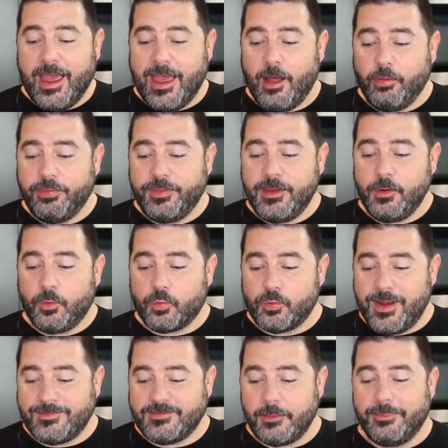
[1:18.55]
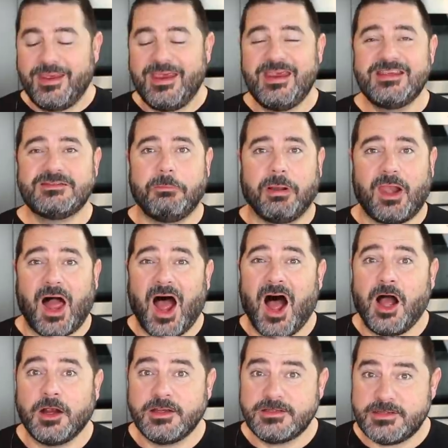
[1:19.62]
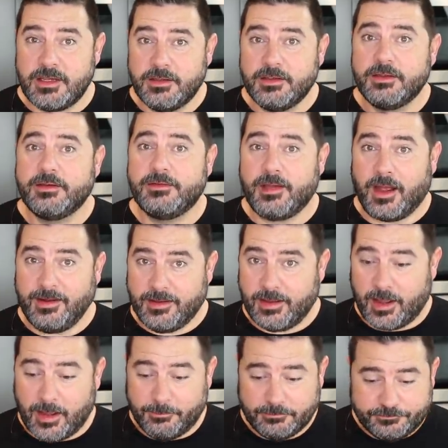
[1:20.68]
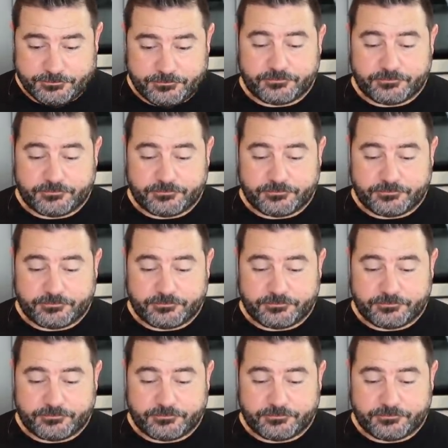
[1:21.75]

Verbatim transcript: healthyrecipesblogs.com